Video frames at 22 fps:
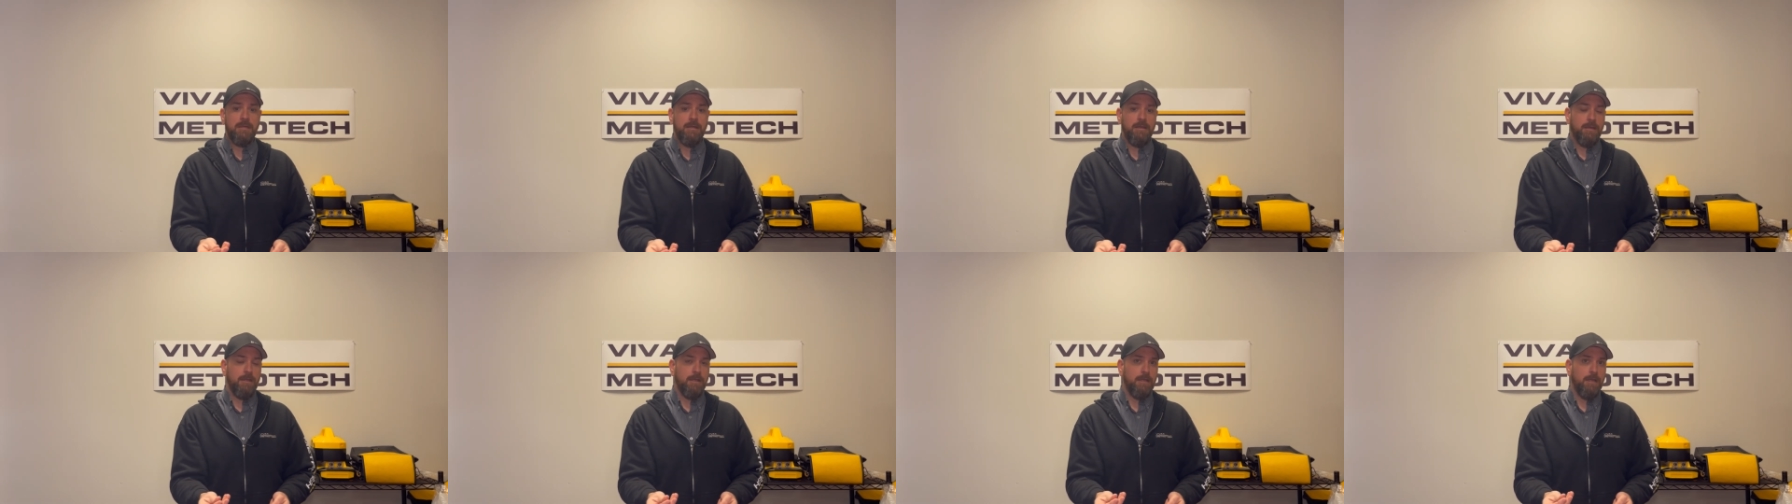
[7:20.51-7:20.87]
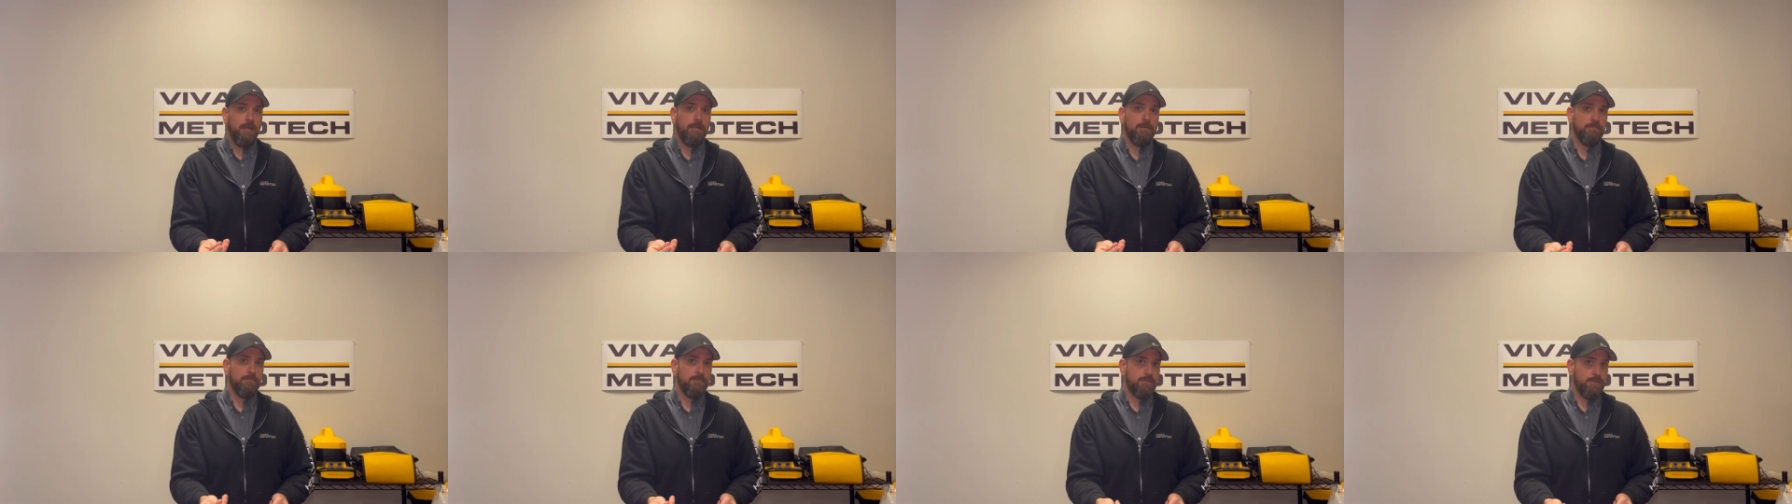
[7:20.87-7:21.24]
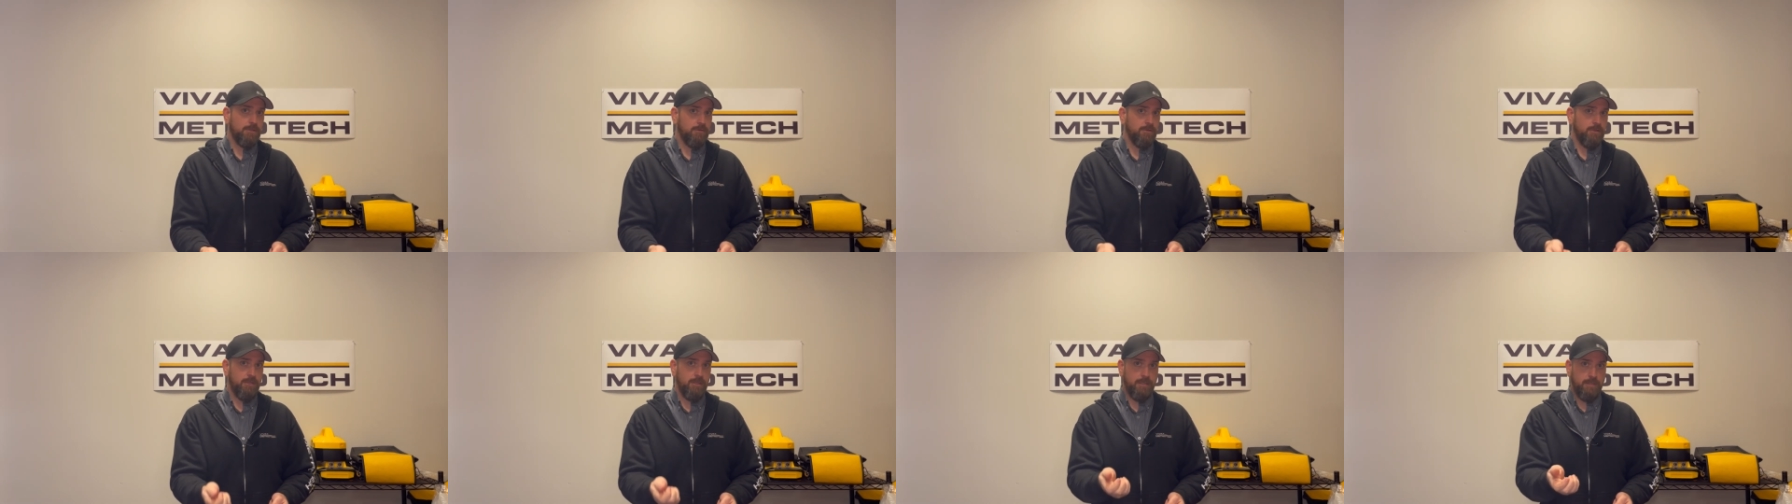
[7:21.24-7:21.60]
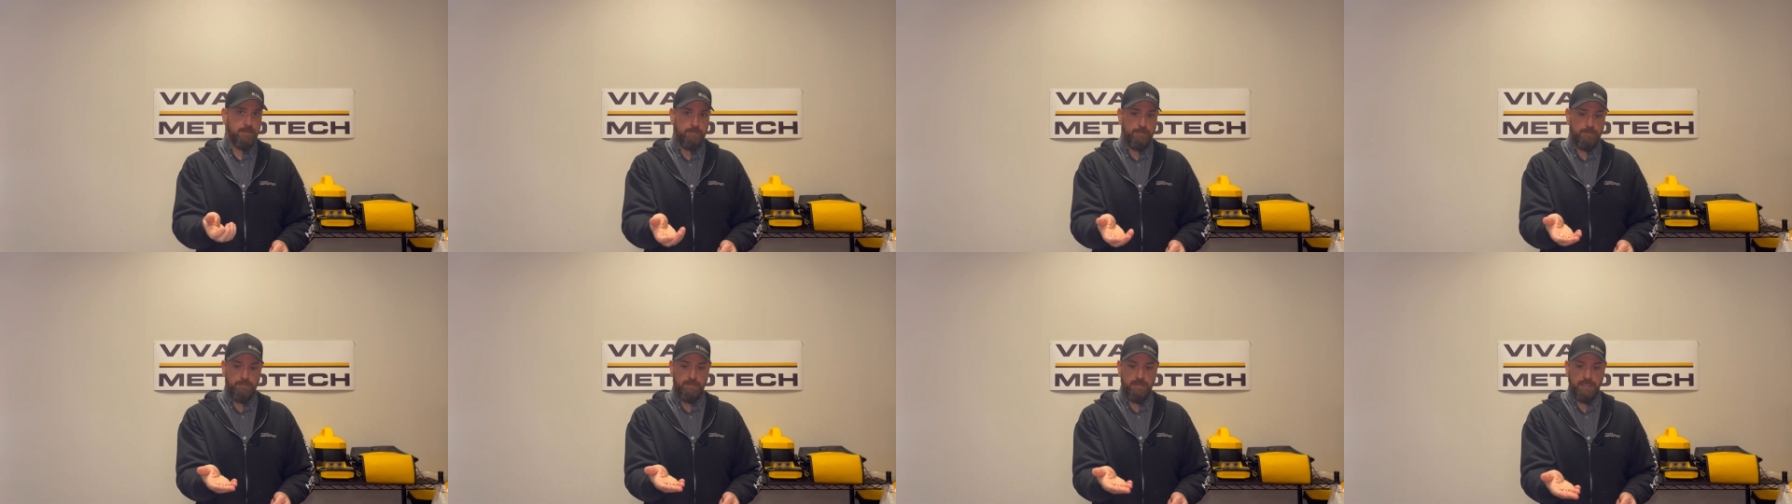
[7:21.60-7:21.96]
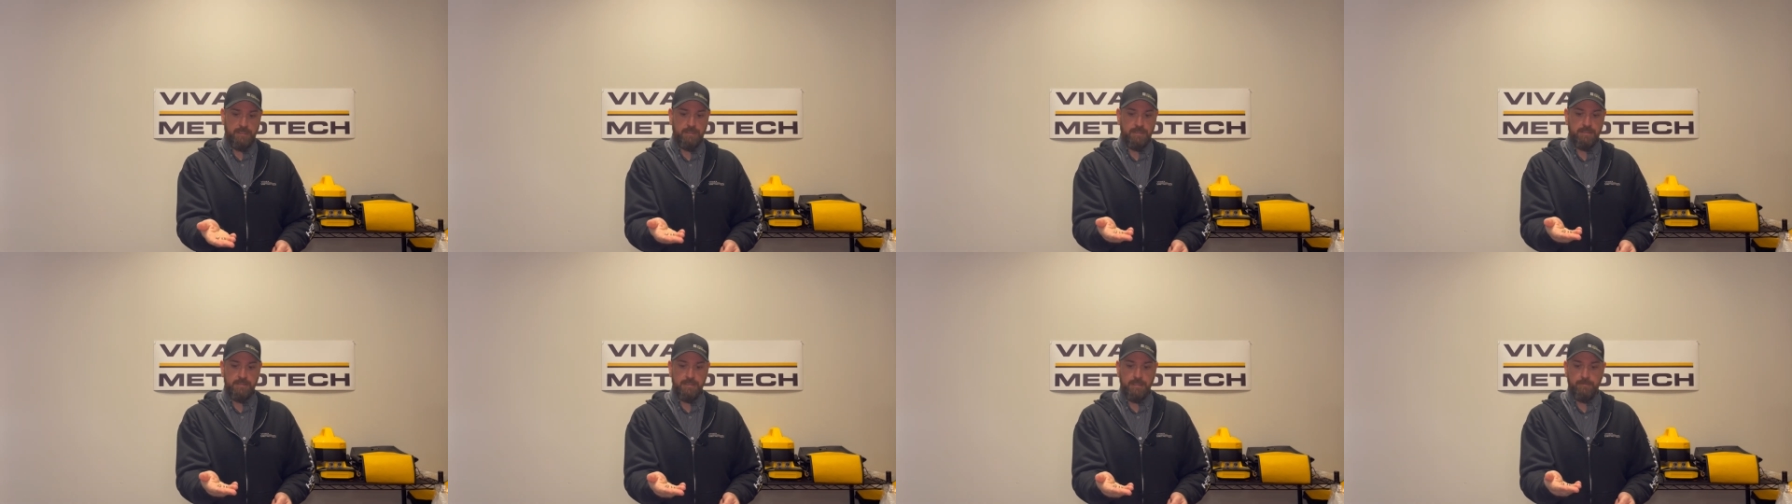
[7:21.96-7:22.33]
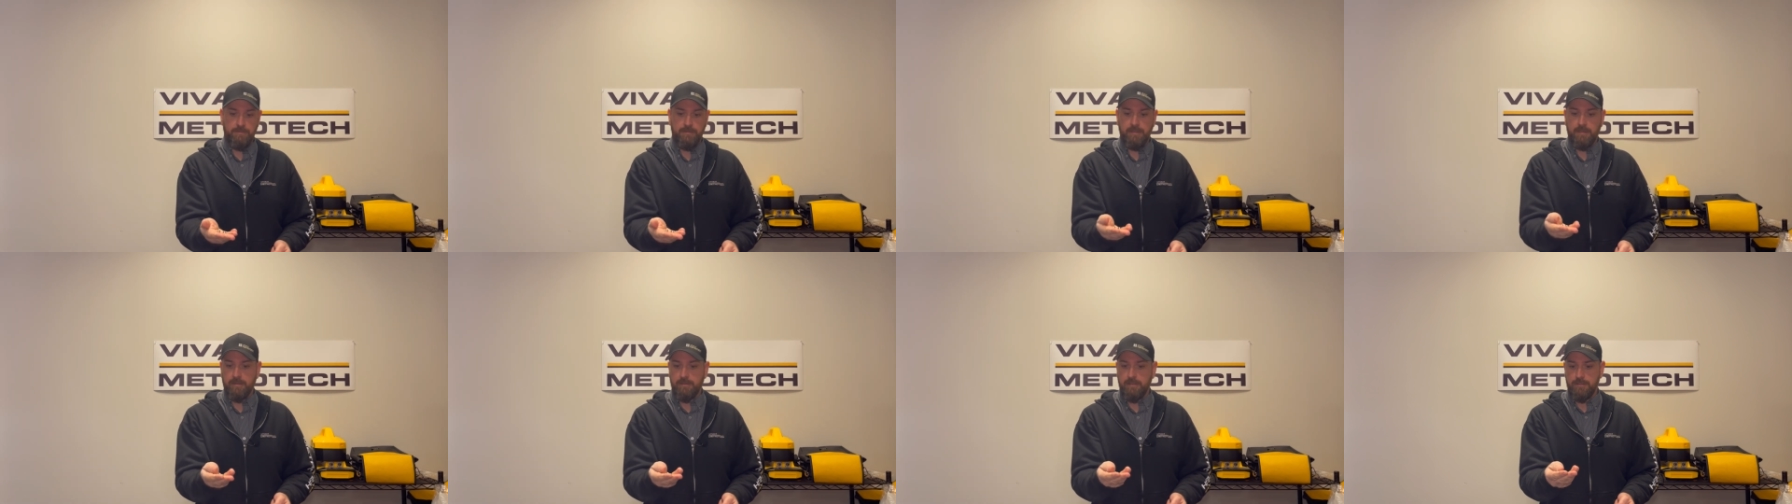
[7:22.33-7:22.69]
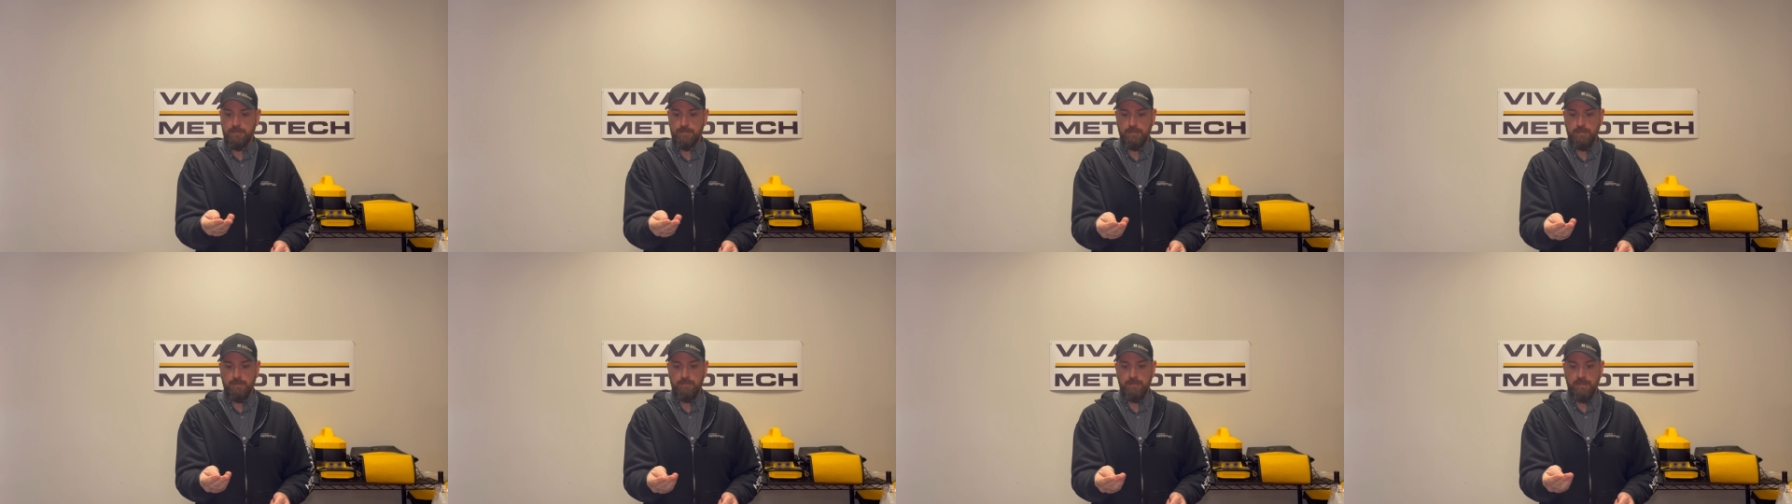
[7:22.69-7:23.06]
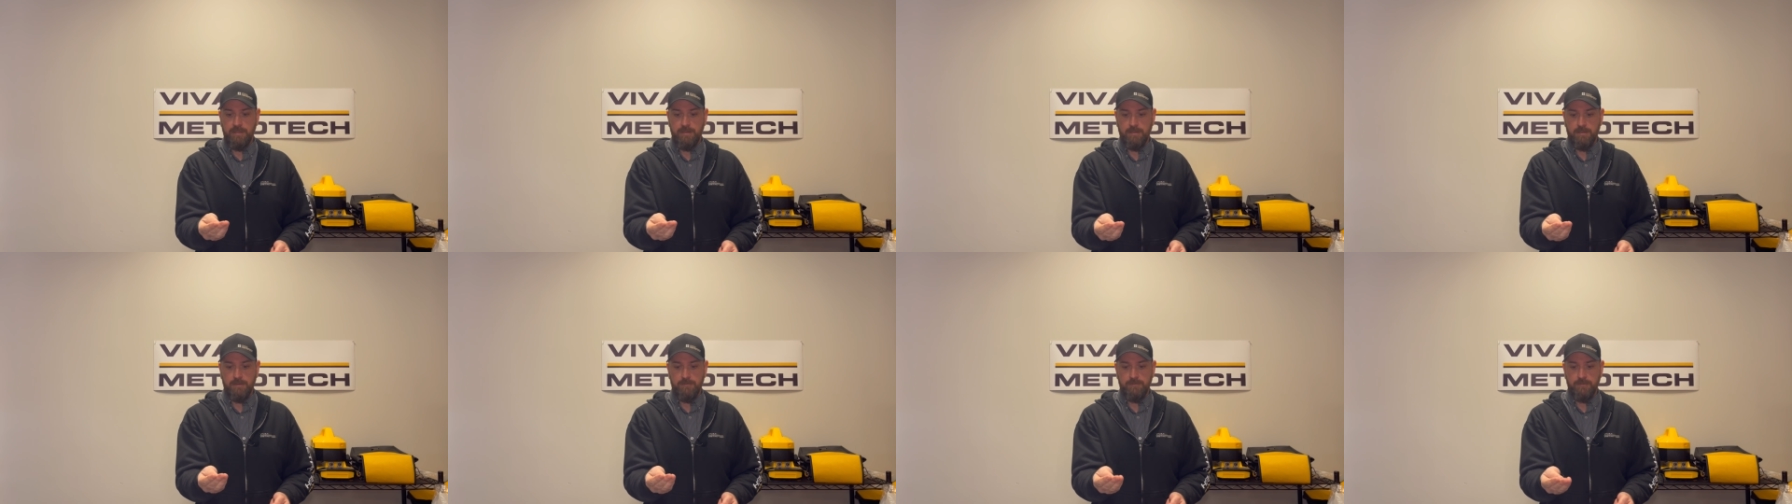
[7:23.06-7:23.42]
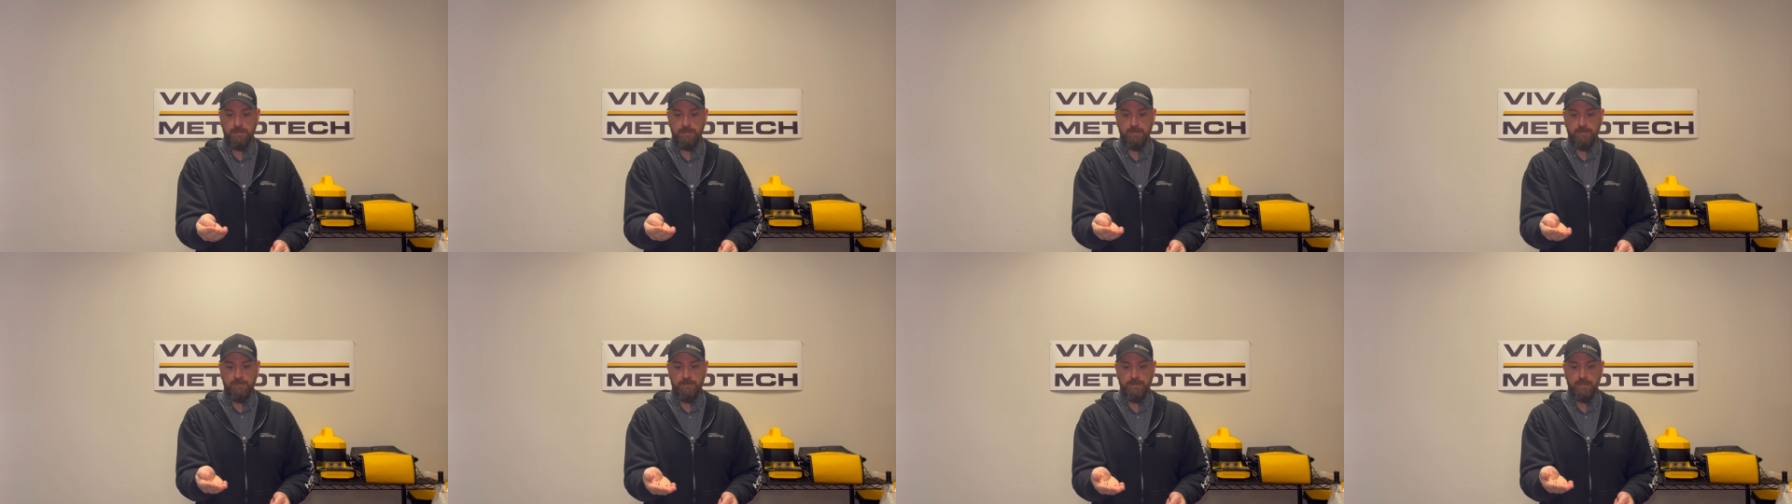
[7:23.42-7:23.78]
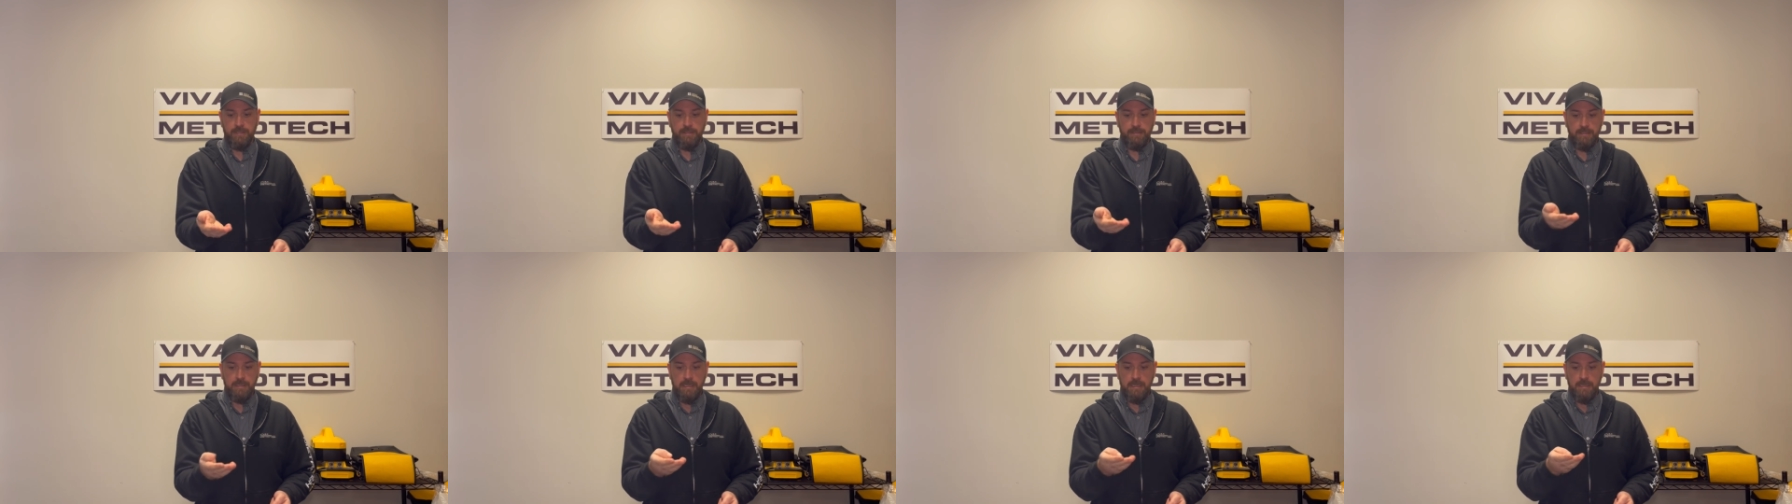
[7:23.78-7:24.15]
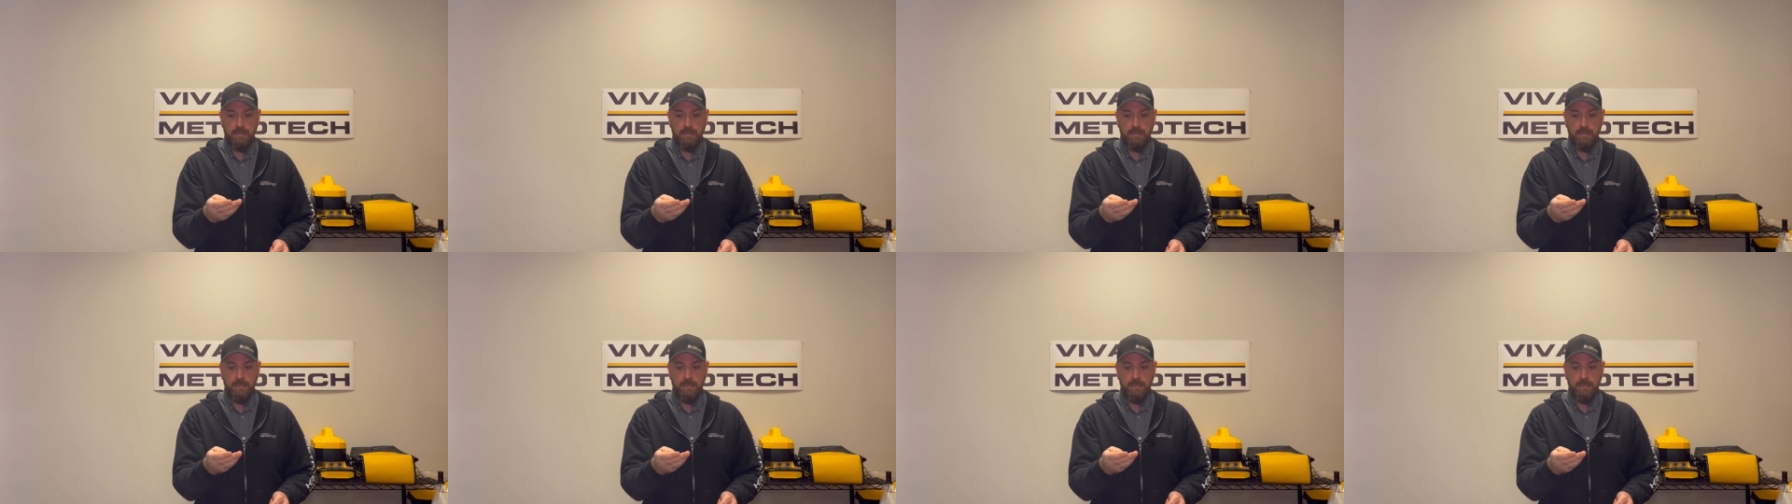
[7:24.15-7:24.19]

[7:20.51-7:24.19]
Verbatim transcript: um, so you can pick these up there. They shouldn't be hard for you to find.